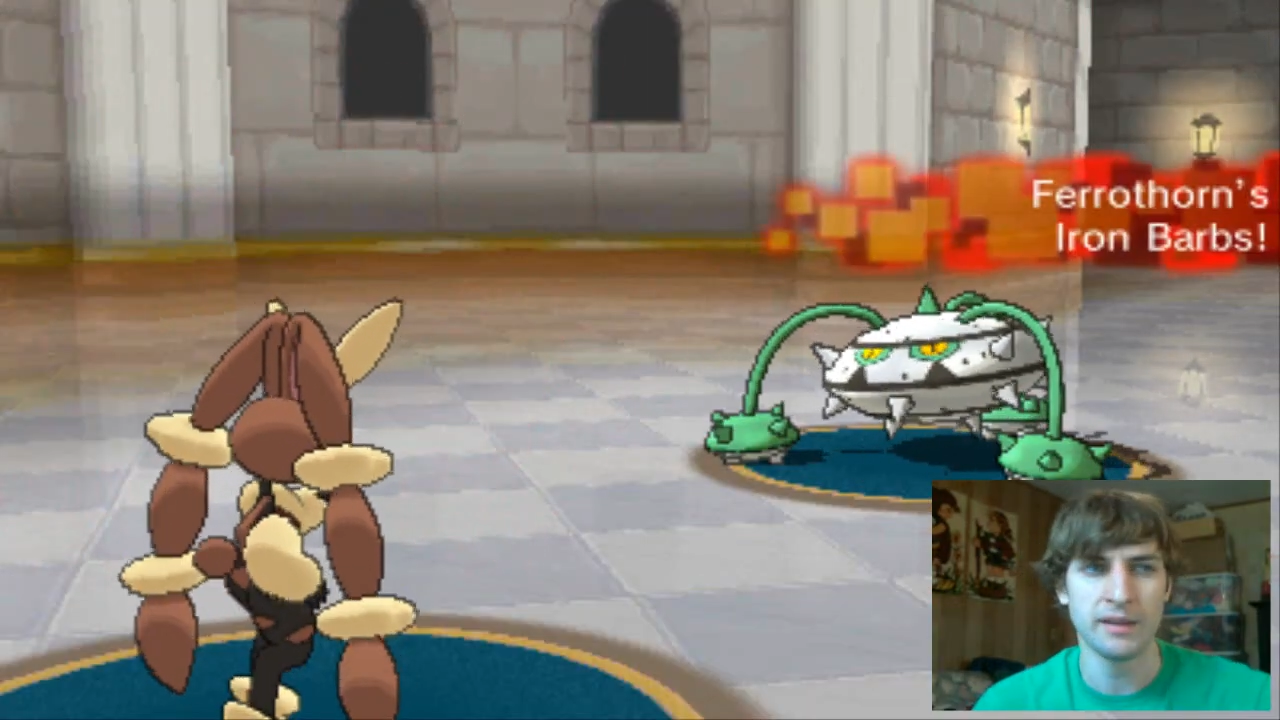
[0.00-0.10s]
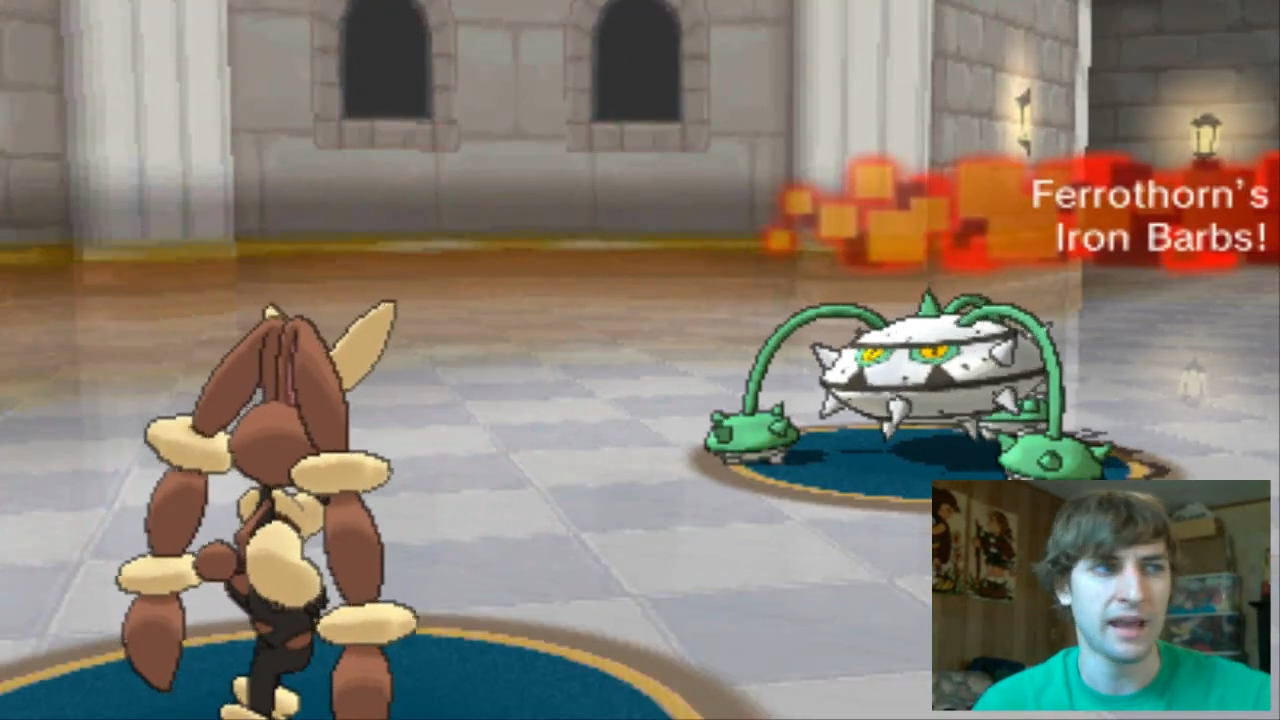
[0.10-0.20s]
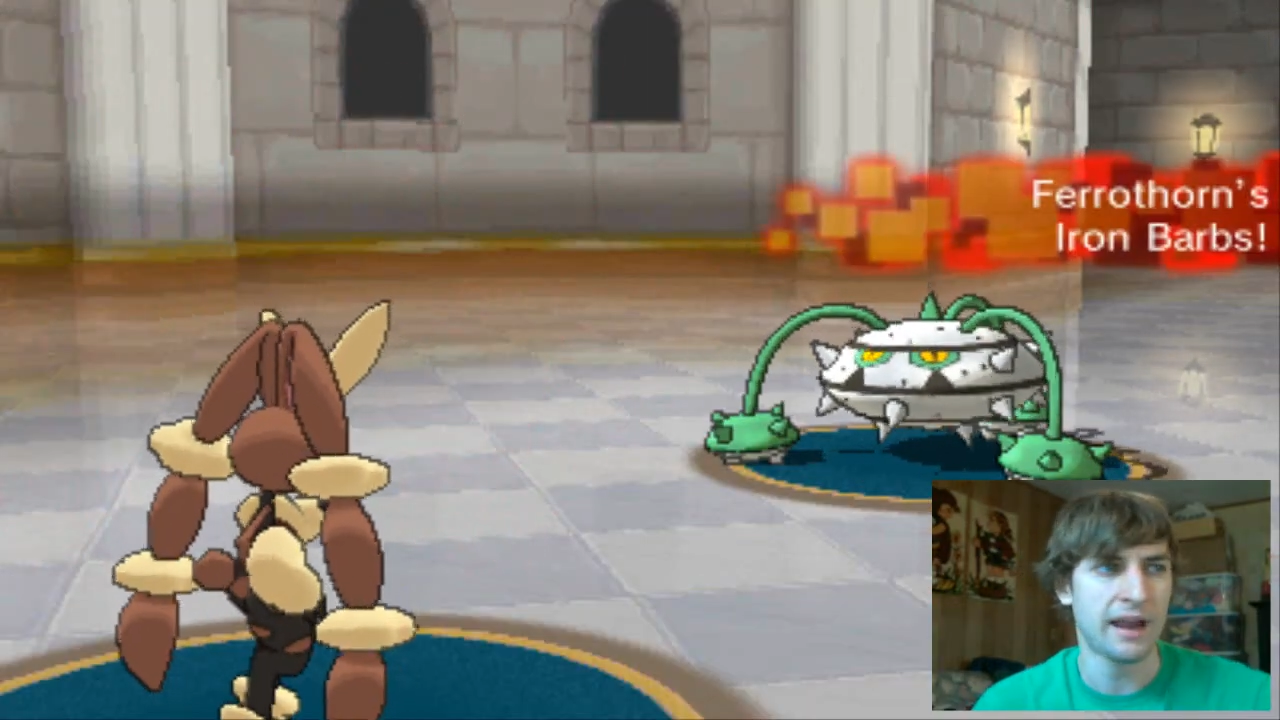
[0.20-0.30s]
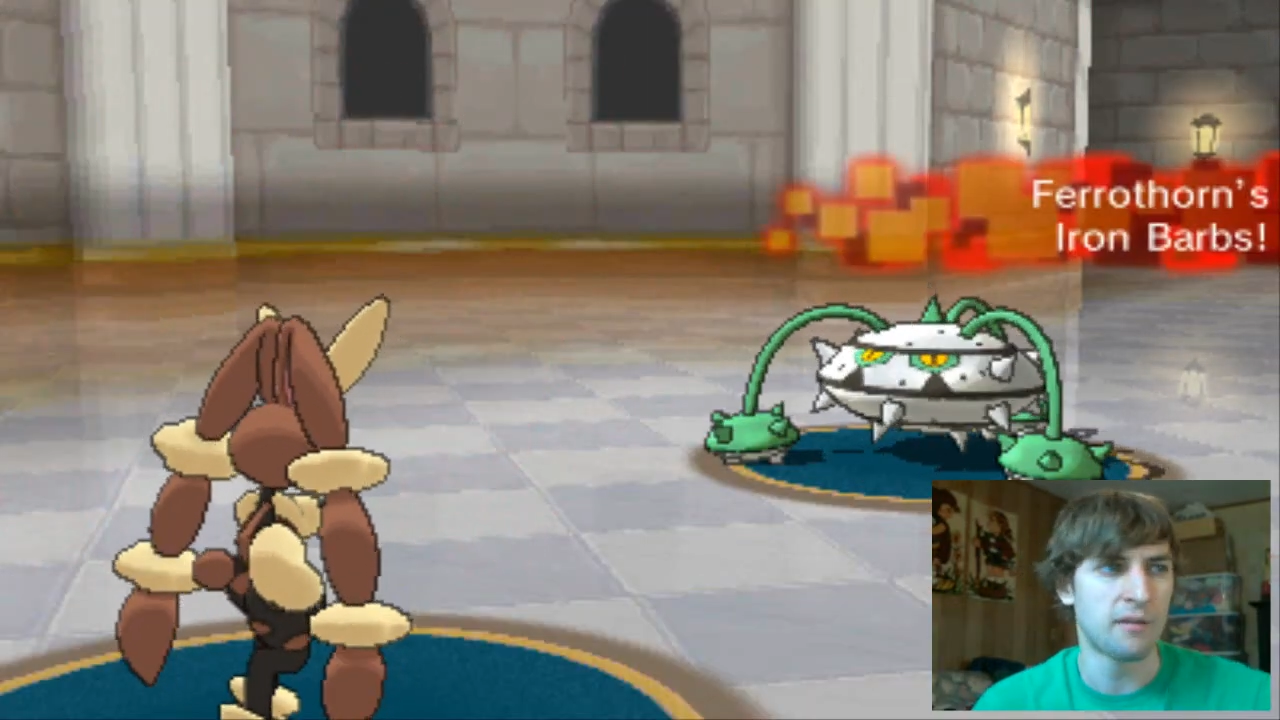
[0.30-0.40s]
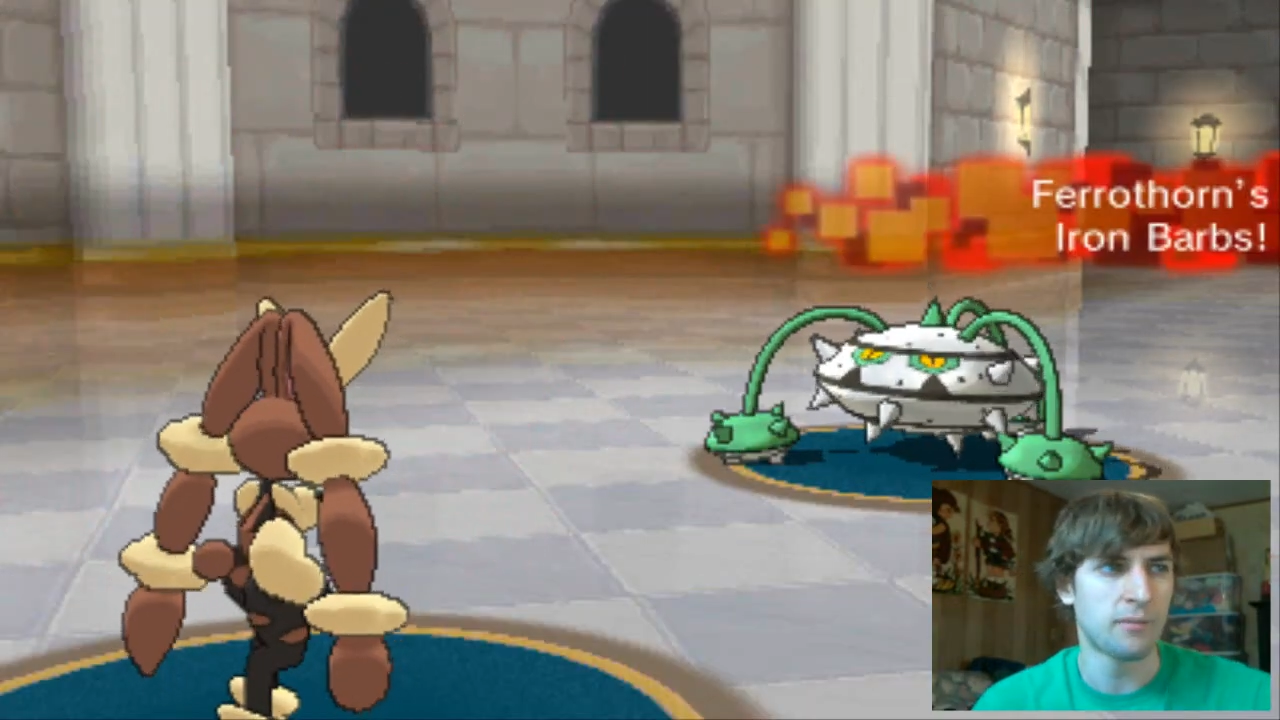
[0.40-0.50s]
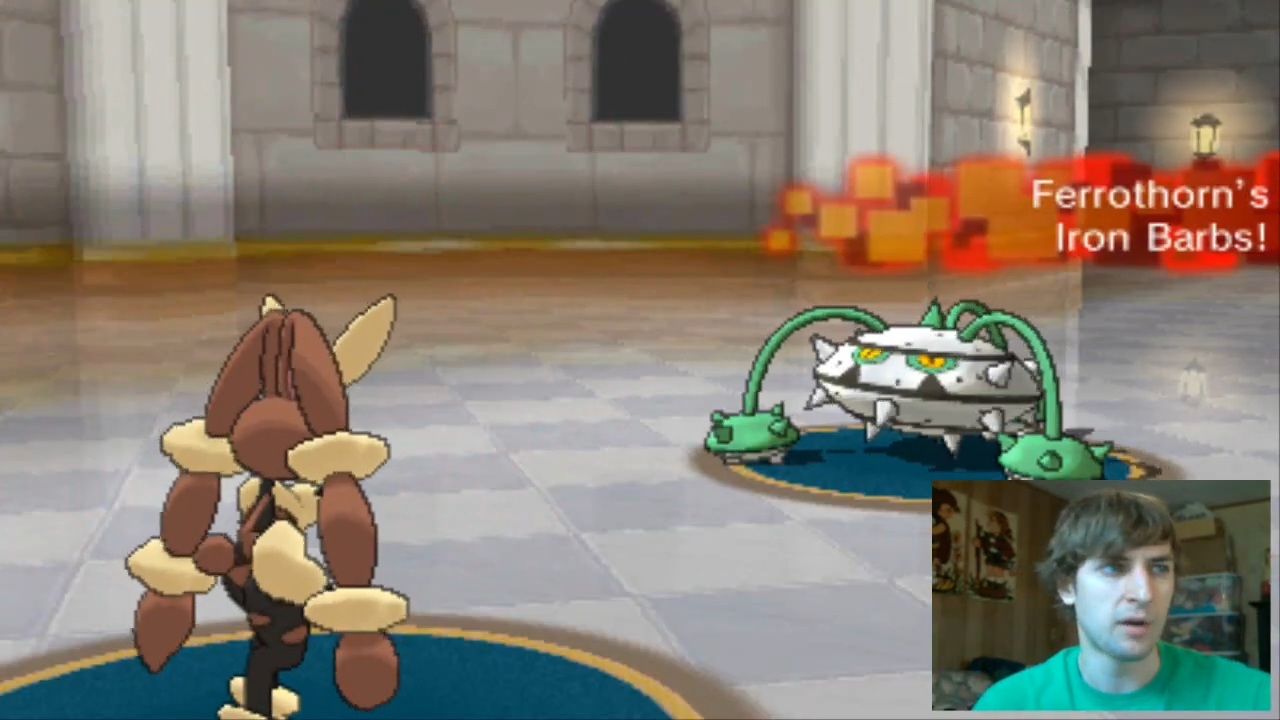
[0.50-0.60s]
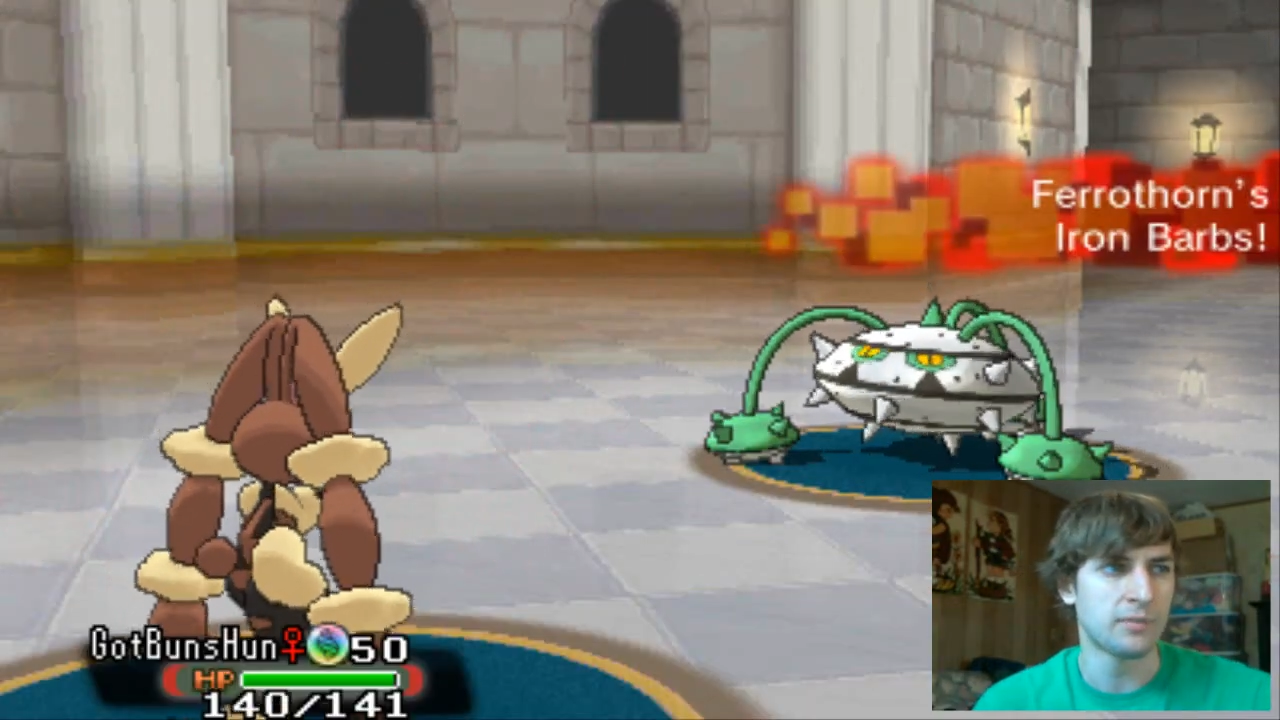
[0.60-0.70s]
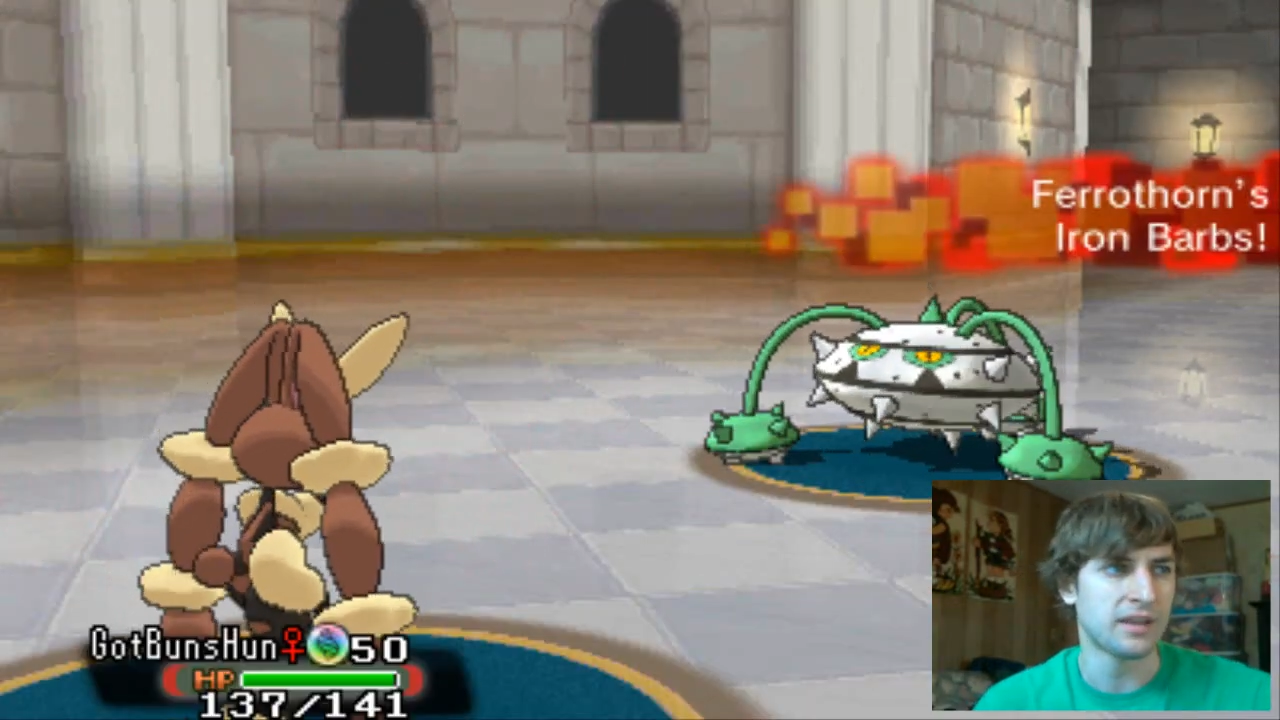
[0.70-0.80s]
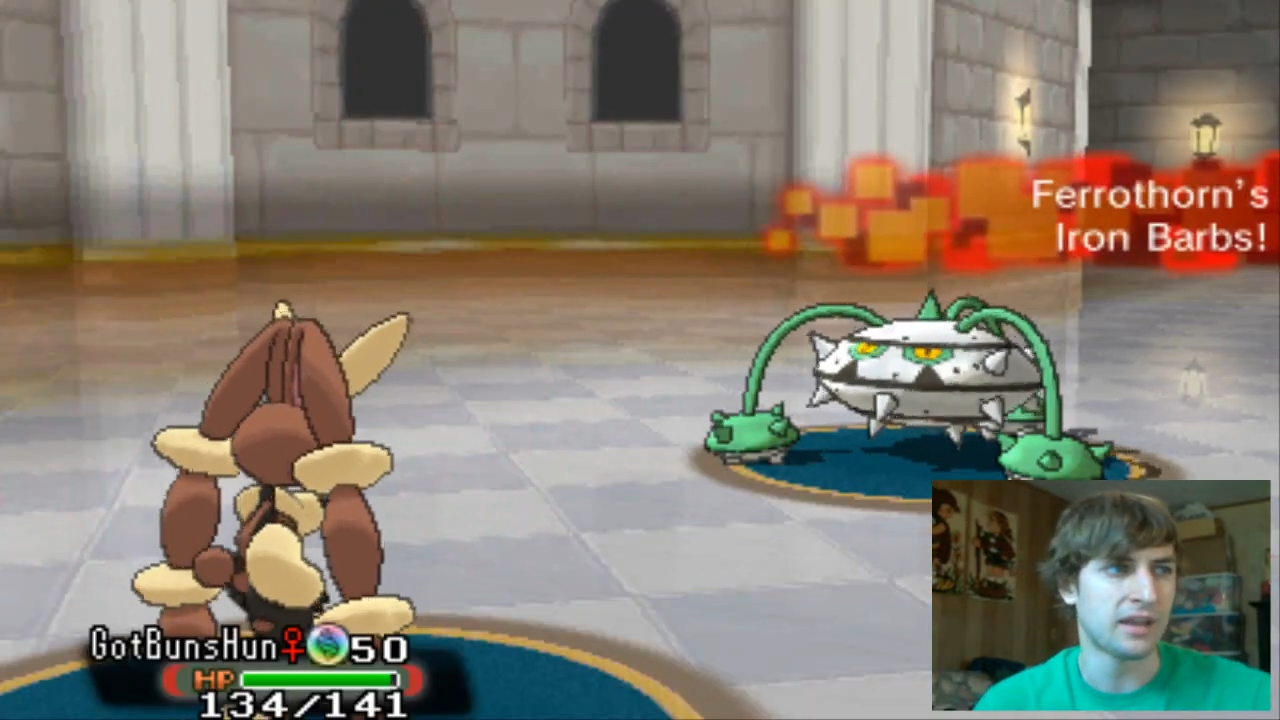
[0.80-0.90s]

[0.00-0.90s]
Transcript: Am I gonna get iron barbs?